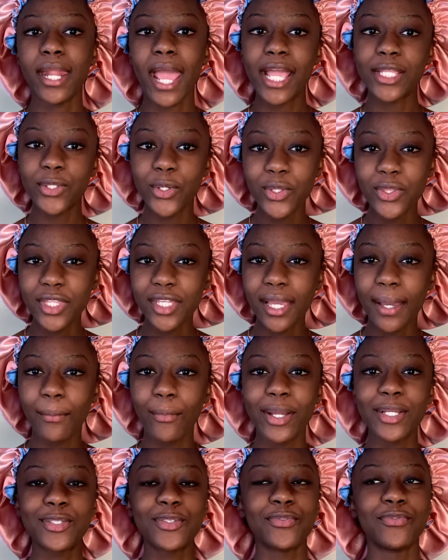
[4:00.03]
I don't think I'm
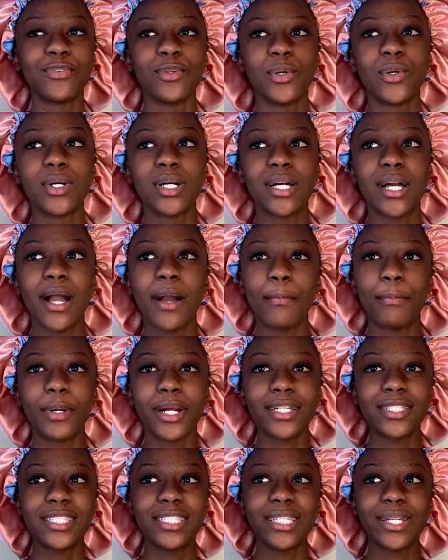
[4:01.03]
going to vlog her
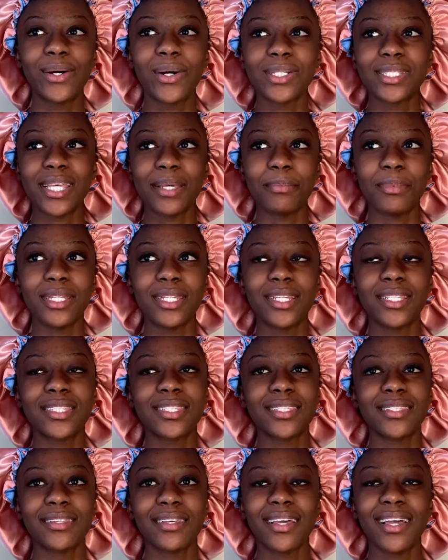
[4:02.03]
party, because I mean,
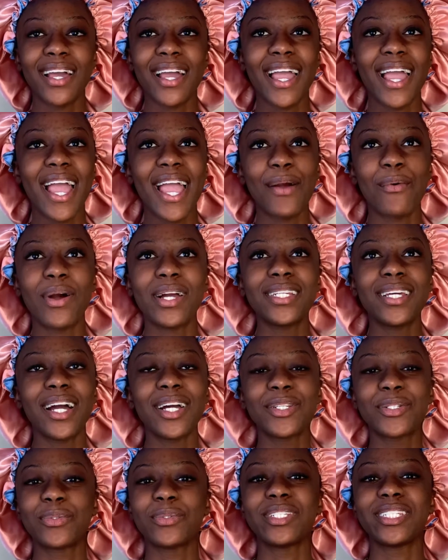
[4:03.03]
I want her
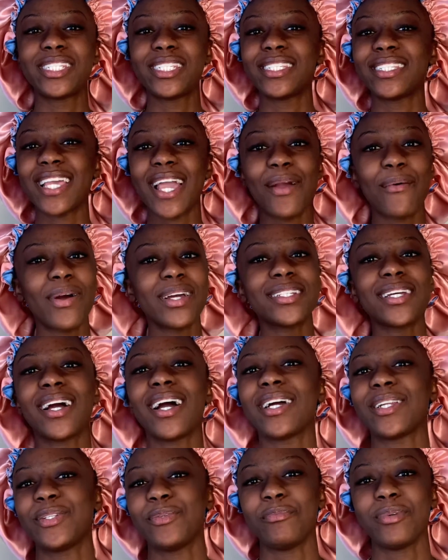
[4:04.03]
to
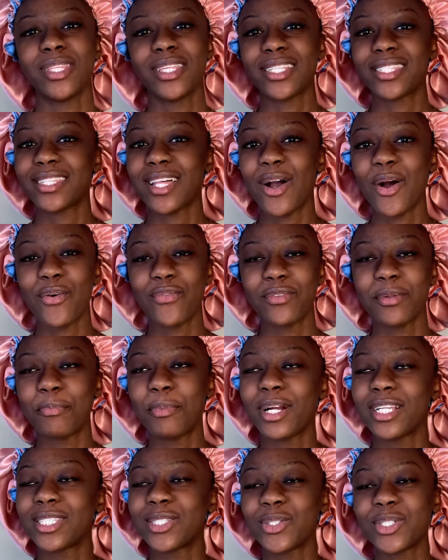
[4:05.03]
be the star of the
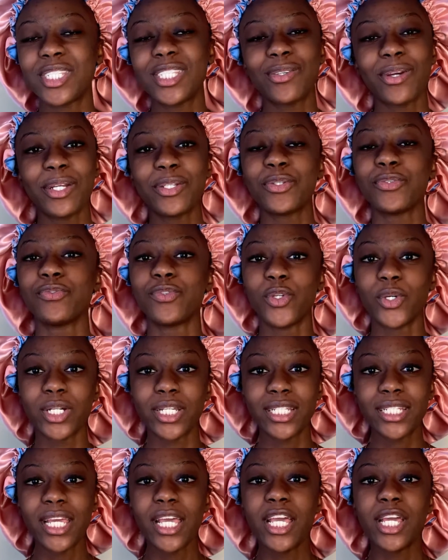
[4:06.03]
party, so she's going to vlog
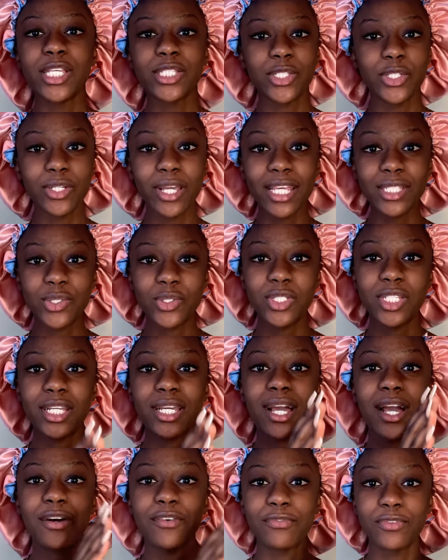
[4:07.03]
it. So you guys check
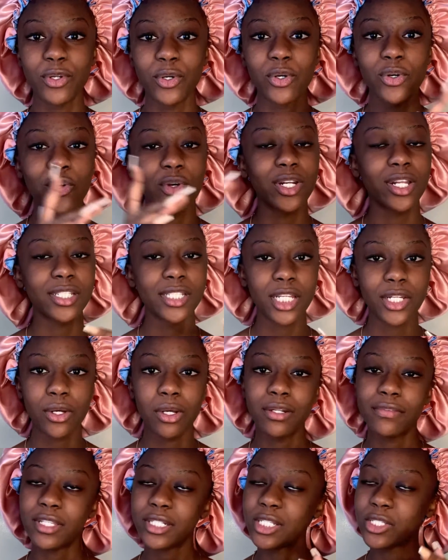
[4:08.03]
her vlog on her channel
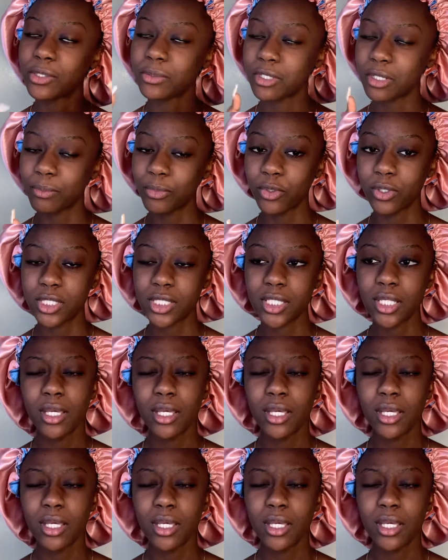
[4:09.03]
in the description box.